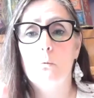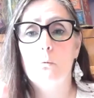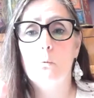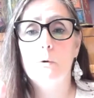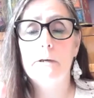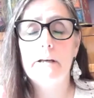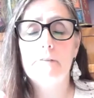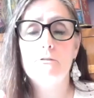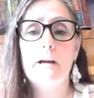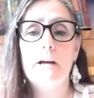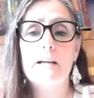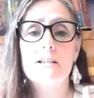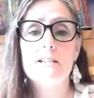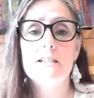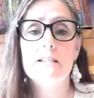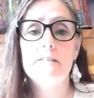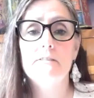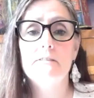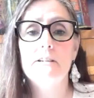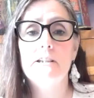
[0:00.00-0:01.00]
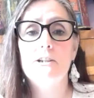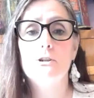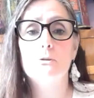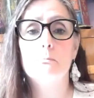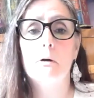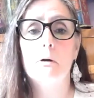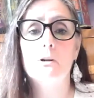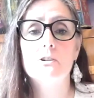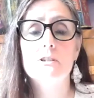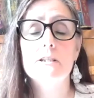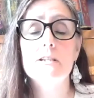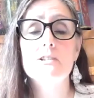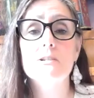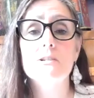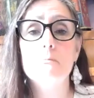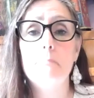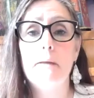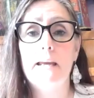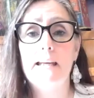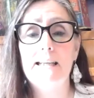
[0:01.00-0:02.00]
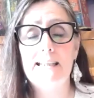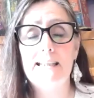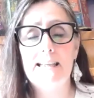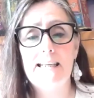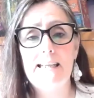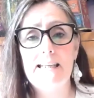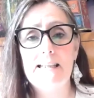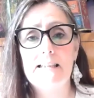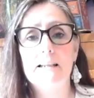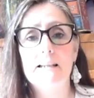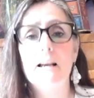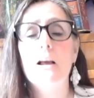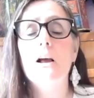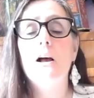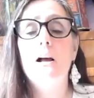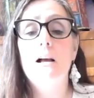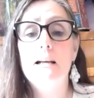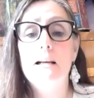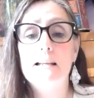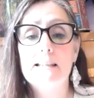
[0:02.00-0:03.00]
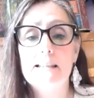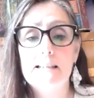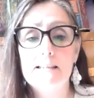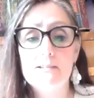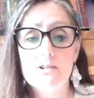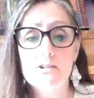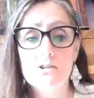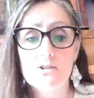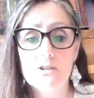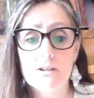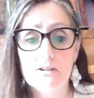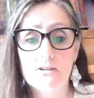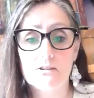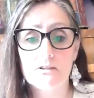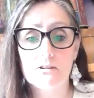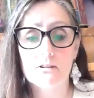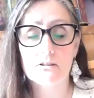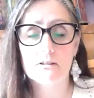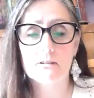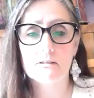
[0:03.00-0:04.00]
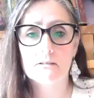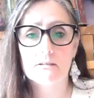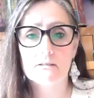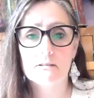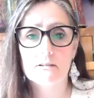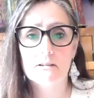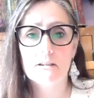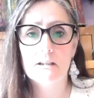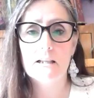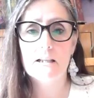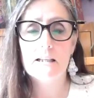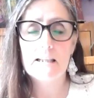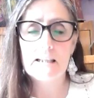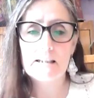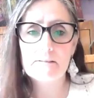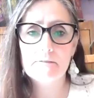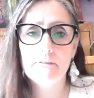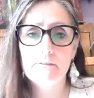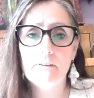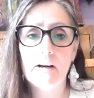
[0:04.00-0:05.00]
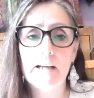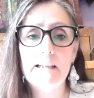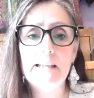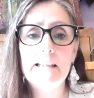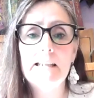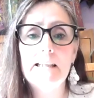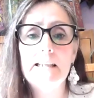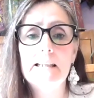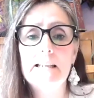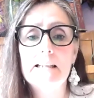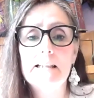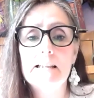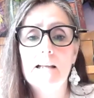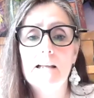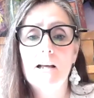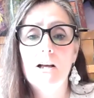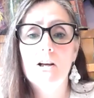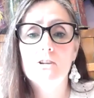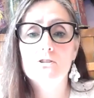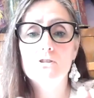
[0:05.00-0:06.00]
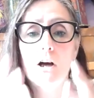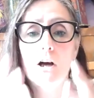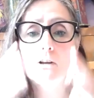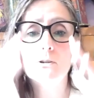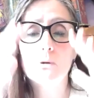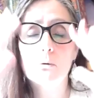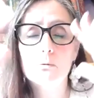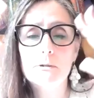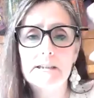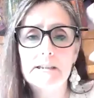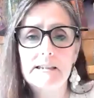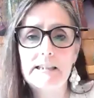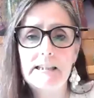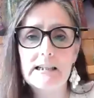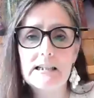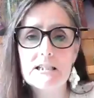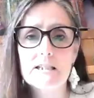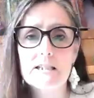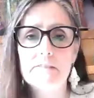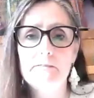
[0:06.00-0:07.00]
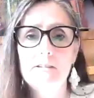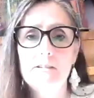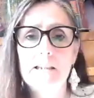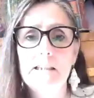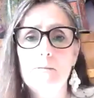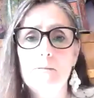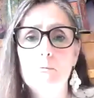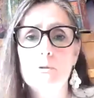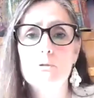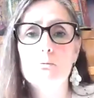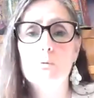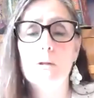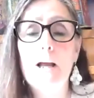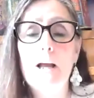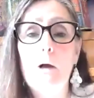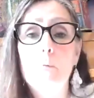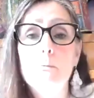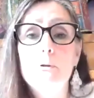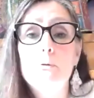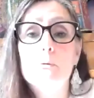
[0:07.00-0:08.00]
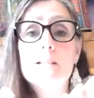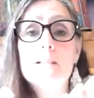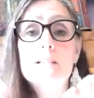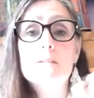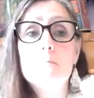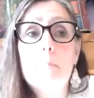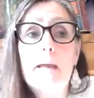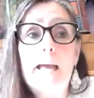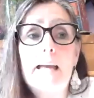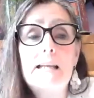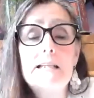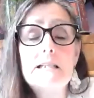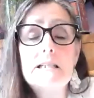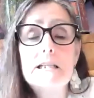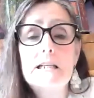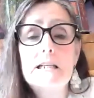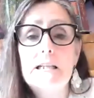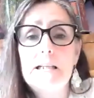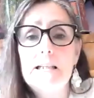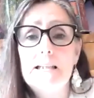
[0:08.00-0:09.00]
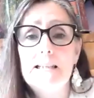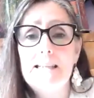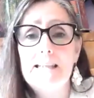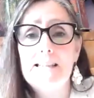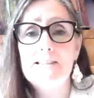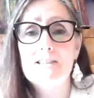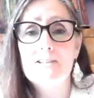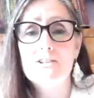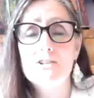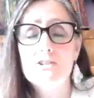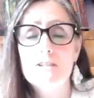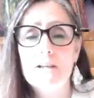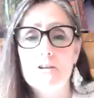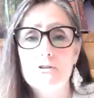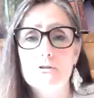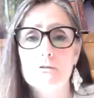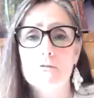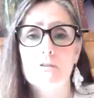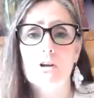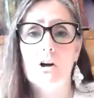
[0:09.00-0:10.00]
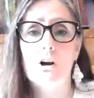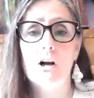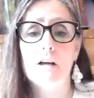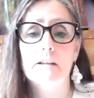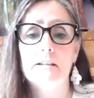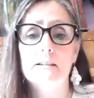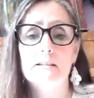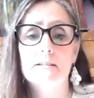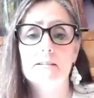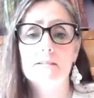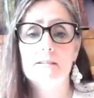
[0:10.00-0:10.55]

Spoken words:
Whatever activity you're participating in, consider inviting in not only the activity which will help you expand into the center of God,